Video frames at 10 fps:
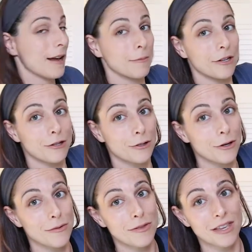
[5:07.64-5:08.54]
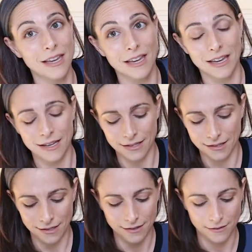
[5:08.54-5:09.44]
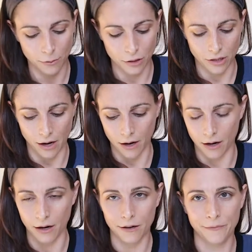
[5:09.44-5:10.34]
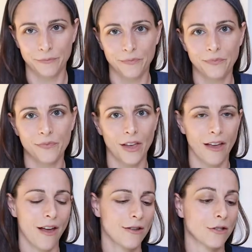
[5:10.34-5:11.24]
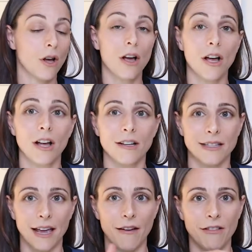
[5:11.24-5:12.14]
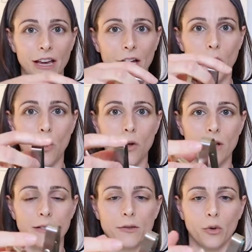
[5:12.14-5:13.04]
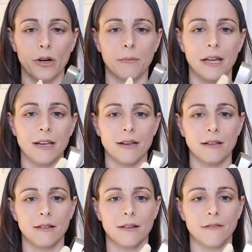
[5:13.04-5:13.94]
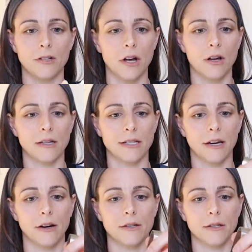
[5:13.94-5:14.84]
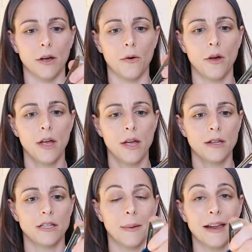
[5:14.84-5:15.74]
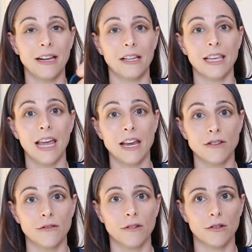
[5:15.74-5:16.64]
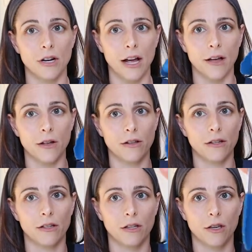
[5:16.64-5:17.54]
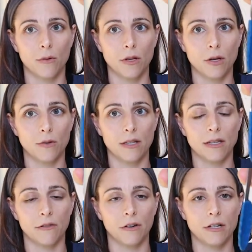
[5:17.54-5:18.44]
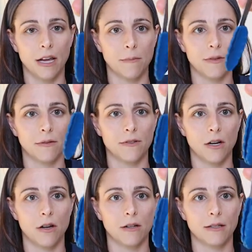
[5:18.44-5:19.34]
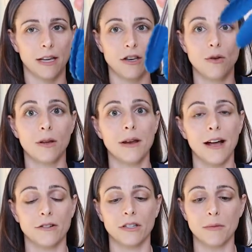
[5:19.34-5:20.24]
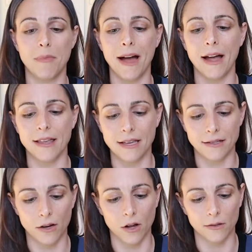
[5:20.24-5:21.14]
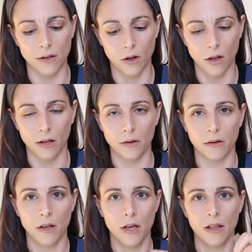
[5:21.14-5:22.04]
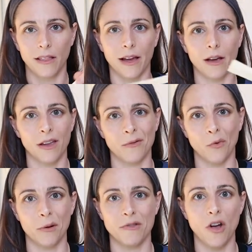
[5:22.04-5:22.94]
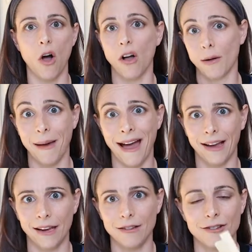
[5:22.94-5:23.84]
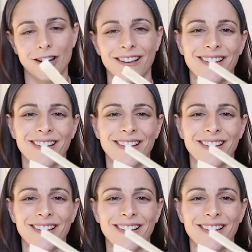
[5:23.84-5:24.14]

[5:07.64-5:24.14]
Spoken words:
I'm gonna show you these, which are tongs. I have like a whole assortment of tongs here. So depending on the age of your child, you would use the different types of tongs. And you can actually buy these tongs all in like in one tong package.